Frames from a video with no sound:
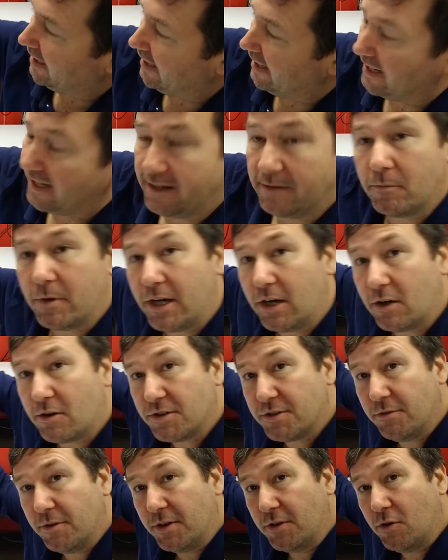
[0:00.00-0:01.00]
and we are
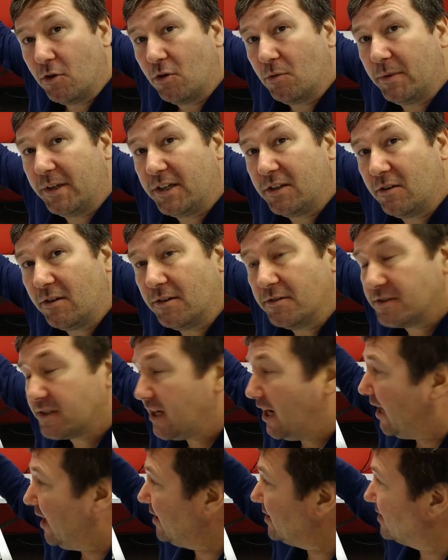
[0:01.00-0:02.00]
to a normally closed
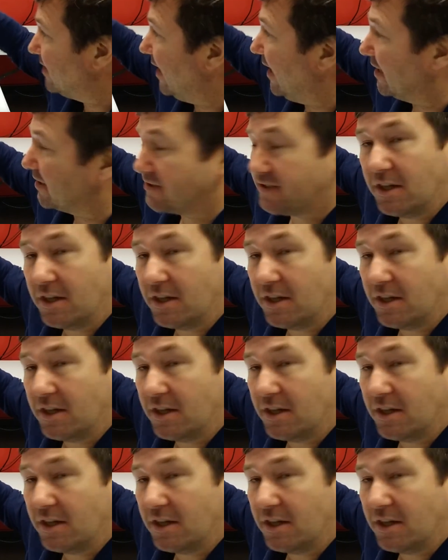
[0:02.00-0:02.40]
contact.